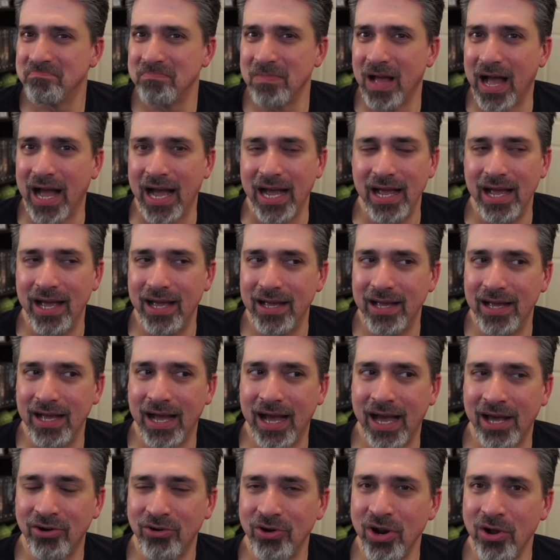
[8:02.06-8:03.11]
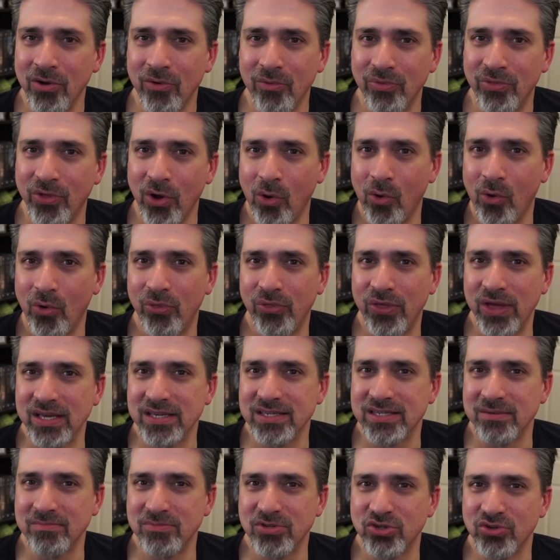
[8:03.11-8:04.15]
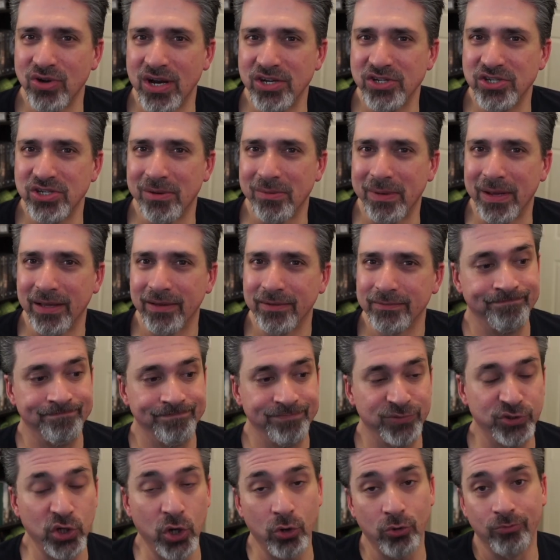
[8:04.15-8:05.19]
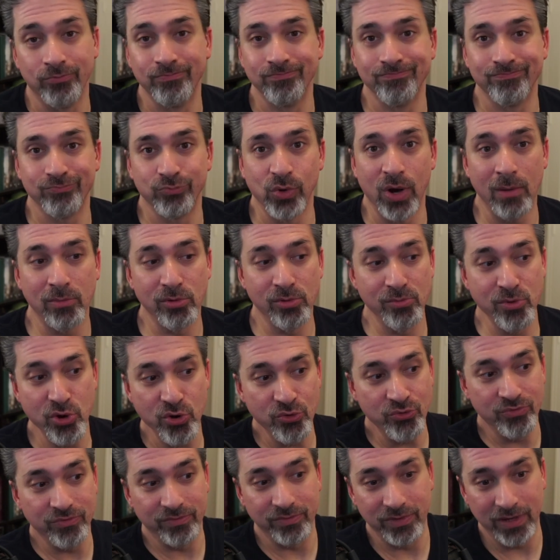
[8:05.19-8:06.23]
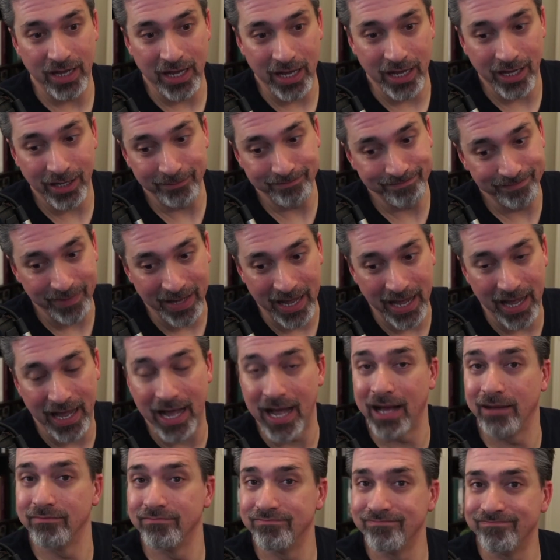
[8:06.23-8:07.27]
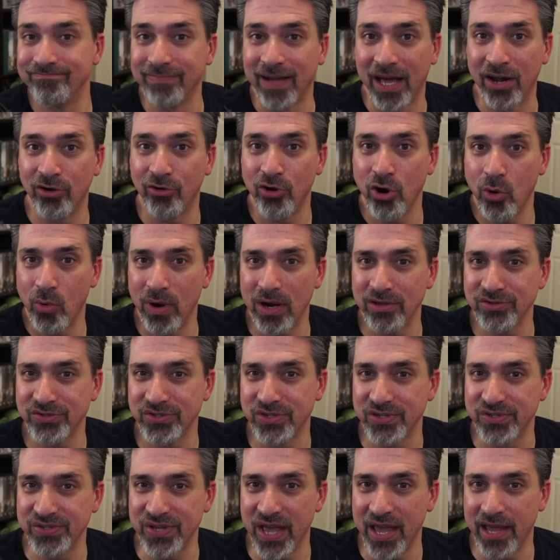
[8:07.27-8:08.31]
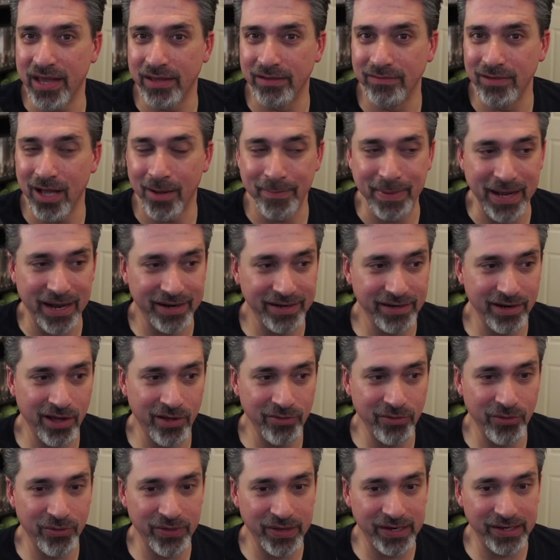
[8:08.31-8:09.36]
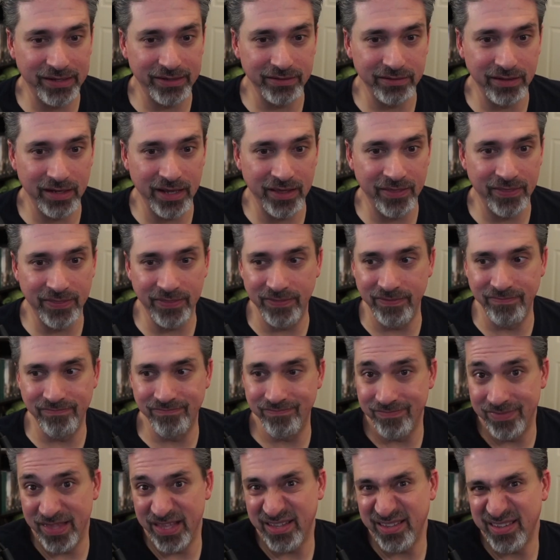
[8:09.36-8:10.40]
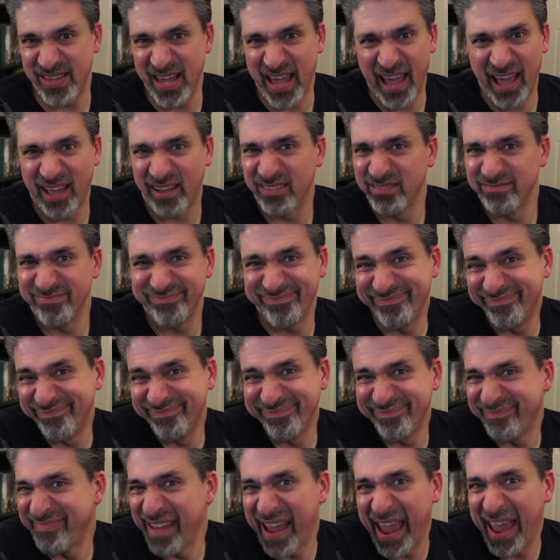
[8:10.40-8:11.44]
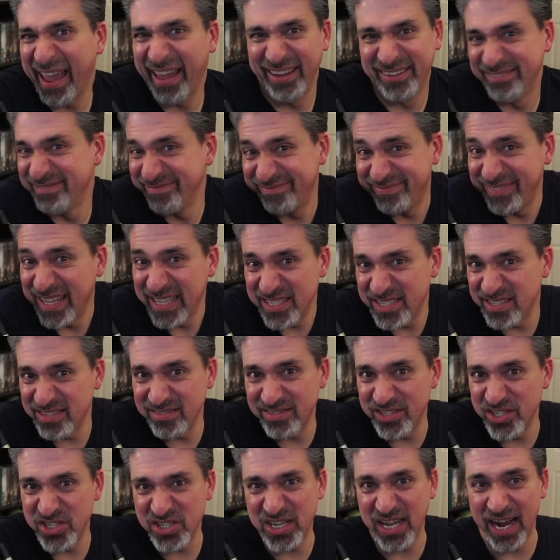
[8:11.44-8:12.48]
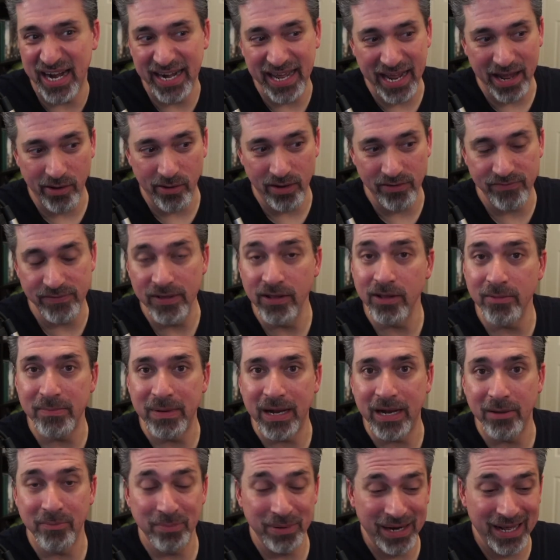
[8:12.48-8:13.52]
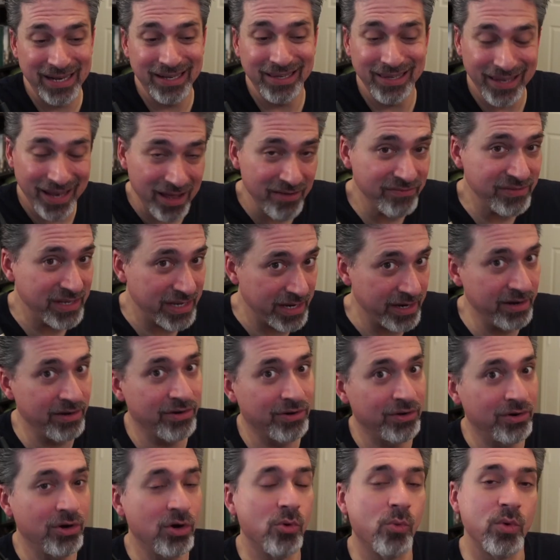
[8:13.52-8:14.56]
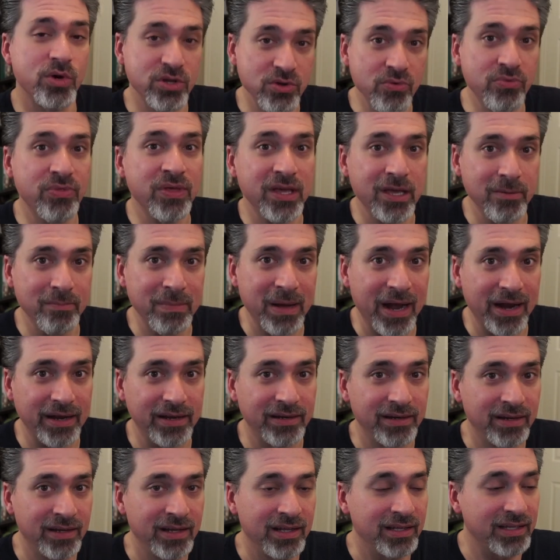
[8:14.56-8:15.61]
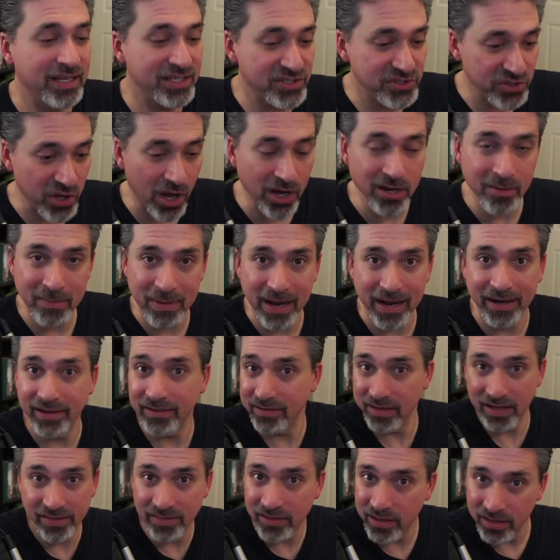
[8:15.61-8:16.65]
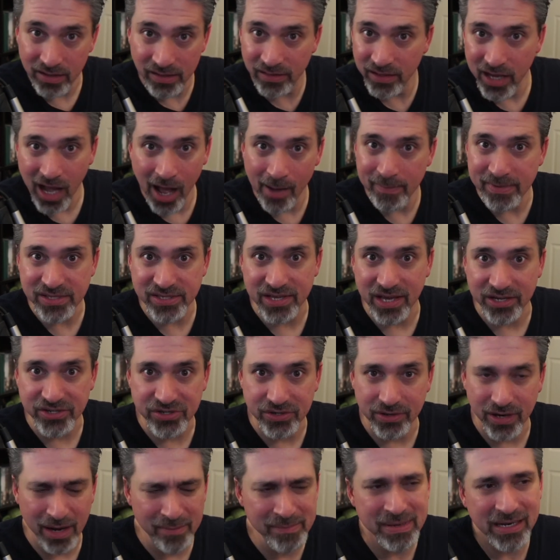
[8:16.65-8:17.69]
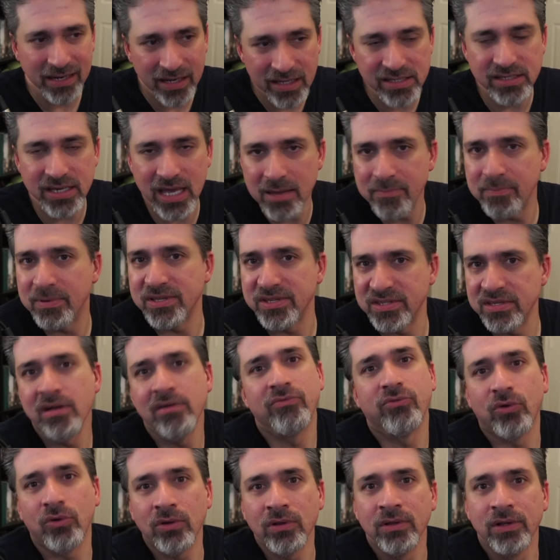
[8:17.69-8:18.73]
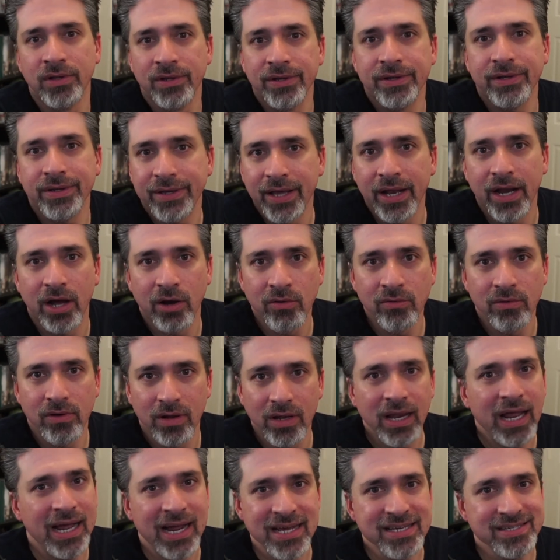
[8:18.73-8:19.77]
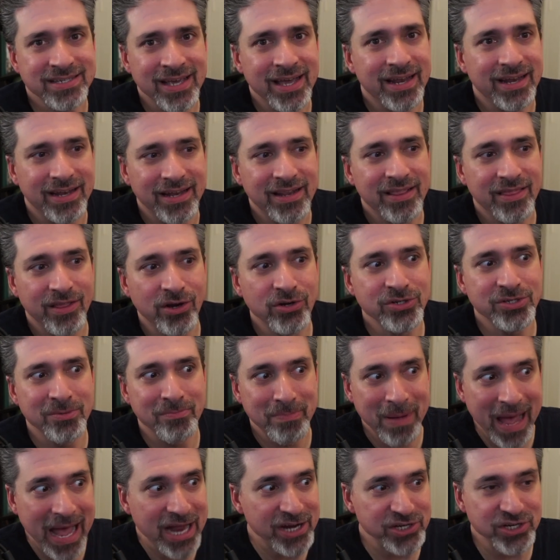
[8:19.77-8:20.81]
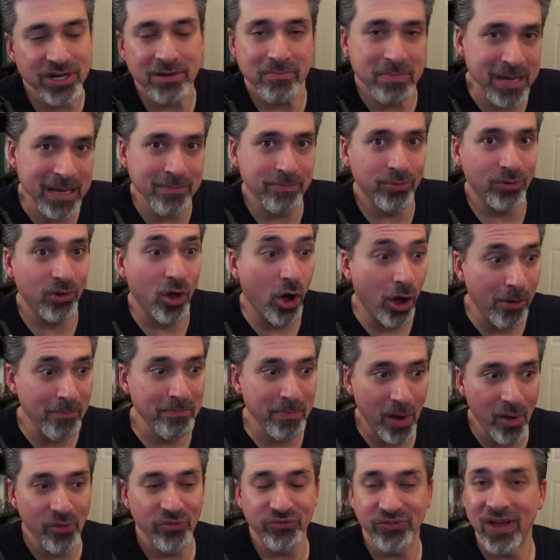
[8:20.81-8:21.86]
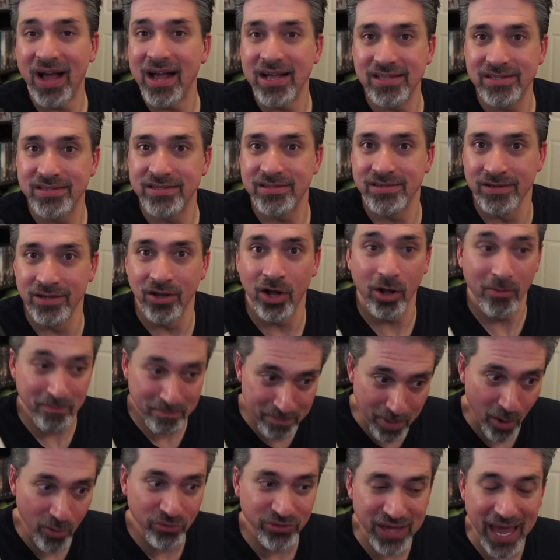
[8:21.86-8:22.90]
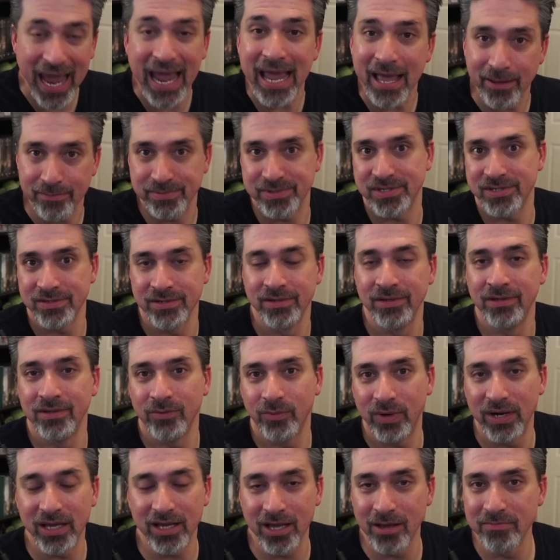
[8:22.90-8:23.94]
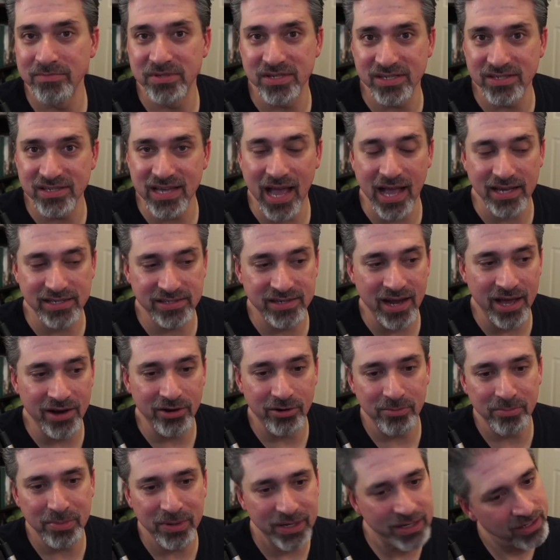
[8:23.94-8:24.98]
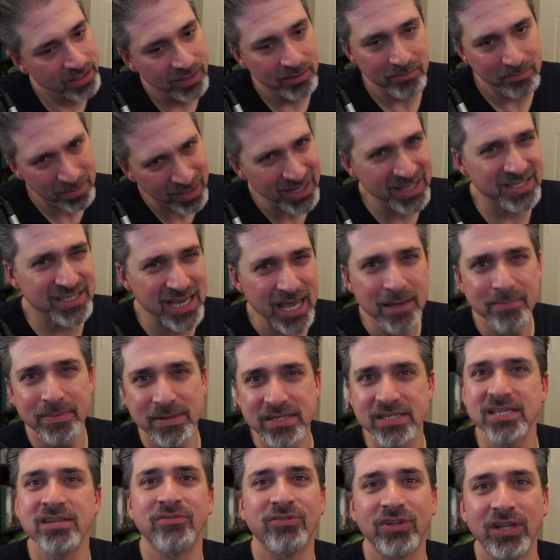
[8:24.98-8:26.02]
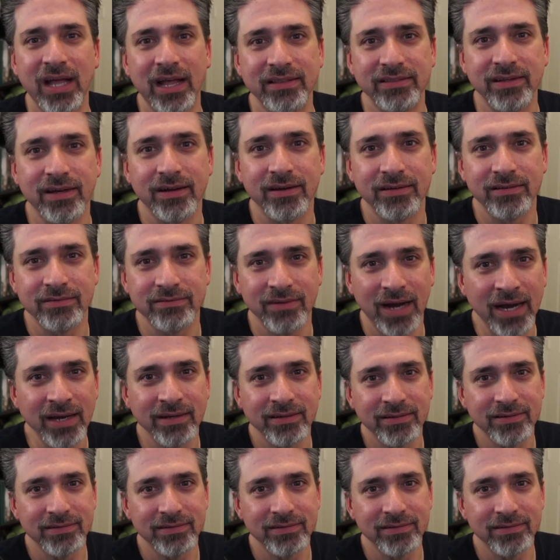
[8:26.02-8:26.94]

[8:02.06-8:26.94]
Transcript: I don't know. The whole thing seems strange to me. So, Rebel Moon. I don't know what else to say about it other than yeah, meh. That's just kind of how I feel about it. But I'd love to hear what you think about it. Let's talk about it in the comment section. I mean, let's keep it civil. You know, like I said, there's some passionate people on both sides, on both camps when it comes to Zack Snyder. But let's keep it civil out there, right?